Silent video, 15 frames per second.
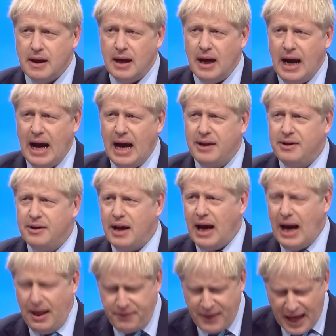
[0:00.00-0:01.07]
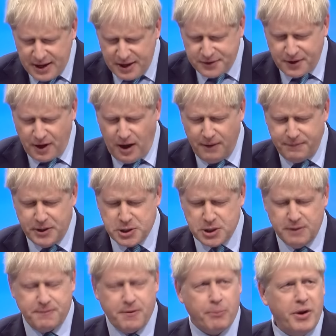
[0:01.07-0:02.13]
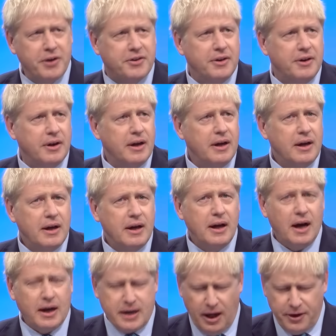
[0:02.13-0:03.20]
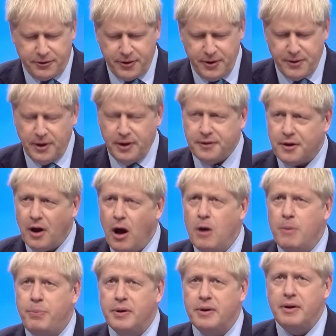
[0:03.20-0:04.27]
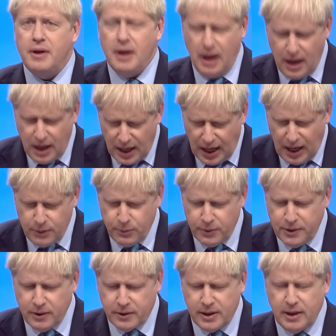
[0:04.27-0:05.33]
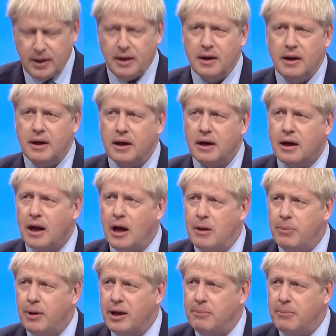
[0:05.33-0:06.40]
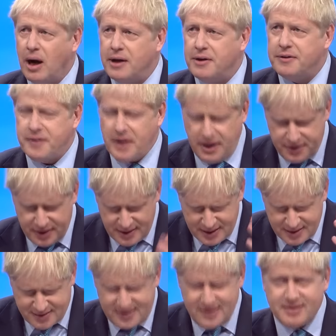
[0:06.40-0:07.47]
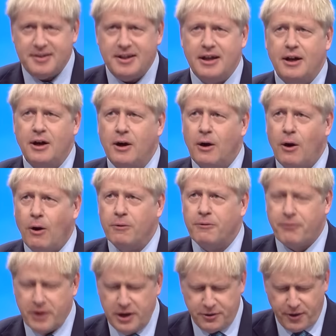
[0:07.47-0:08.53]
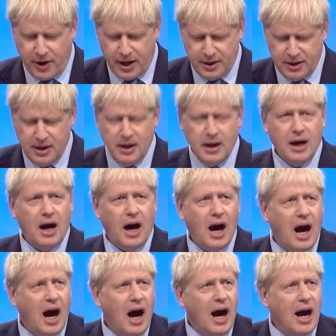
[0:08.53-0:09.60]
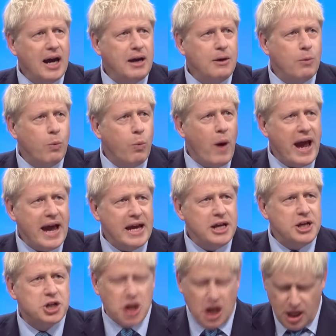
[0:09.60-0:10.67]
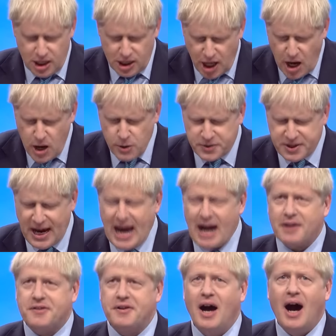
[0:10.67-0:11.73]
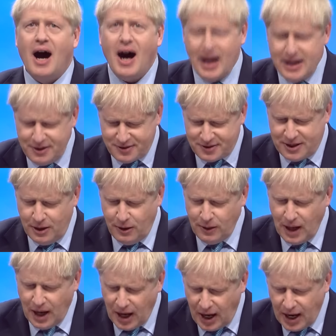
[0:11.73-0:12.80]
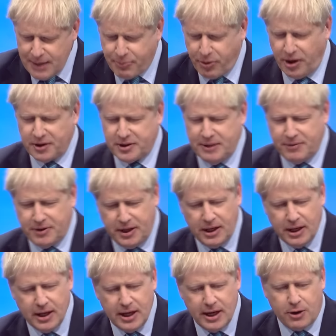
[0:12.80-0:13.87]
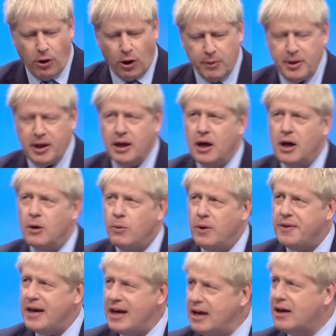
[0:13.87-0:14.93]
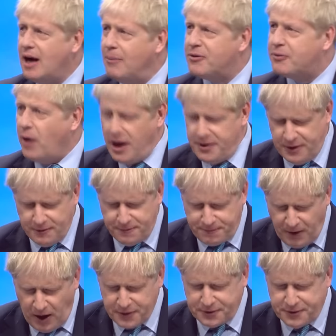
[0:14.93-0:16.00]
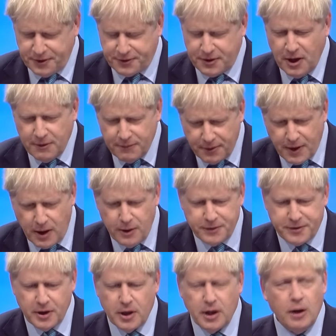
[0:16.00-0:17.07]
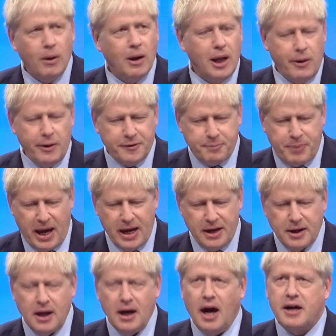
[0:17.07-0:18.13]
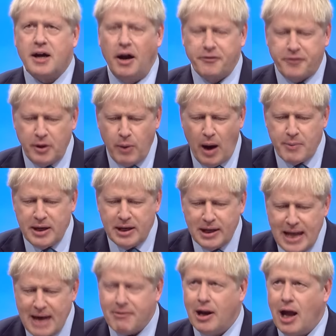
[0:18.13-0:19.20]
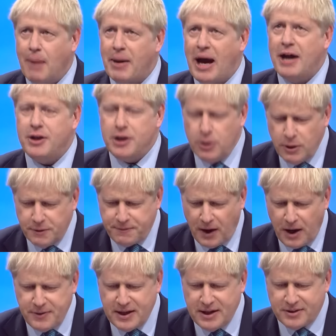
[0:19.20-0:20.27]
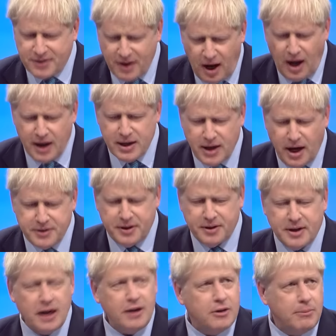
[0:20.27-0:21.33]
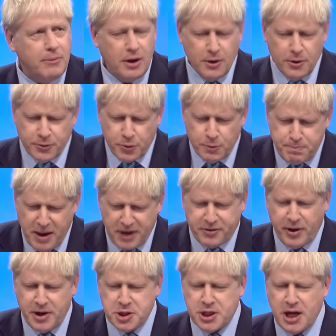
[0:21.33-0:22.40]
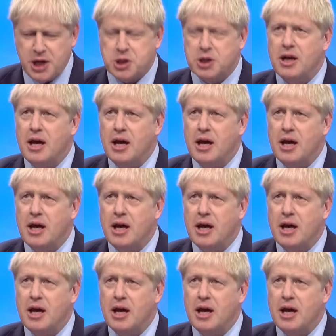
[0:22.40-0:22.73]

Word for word: And, and that is our vision for Britain, a country that is open, outward-looking, global in mindset, insisting on free trade. A high-wage, low-tax, high-skill, high-productivity economy with incomes rising fastest for those who are lowest paid. A country where we level up and unify the entire United Kingdom through better education,